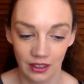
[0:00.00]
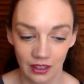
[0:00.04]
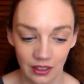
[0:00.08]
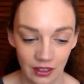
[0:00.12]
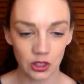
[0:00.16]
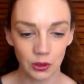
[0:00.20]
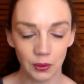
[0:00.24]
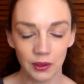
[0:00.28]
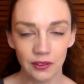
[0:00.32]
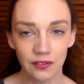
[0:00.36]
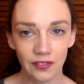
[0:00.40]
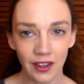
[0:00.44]

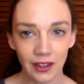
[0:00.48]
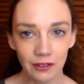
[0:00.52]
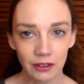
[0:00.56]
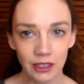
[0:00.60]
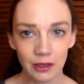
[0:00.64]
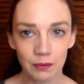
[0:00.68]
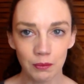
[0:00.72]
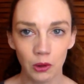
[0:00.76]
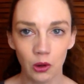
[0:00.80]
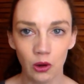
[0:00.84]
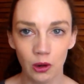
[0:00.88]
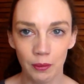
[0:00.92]
So we found
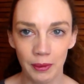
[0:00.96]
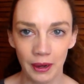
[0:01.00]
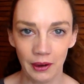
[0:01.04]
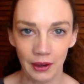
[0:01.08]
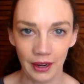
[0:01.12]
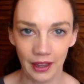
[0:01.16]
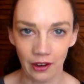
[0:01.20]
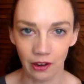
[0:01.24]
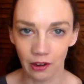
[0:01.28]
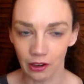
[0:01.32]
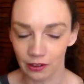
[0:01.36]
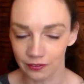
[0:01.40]
out more
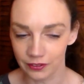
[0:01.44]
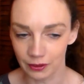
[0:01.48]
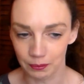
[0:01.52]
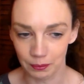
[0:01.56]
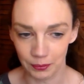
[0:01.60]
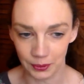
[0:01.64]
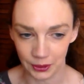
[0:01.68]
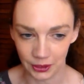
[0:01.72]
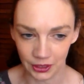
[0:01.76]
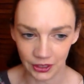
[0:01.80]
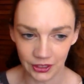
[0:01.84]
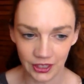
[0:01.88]
about Oliver
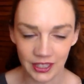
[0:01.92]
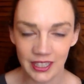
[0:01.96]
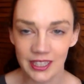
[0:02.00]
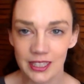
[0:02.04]
Bird.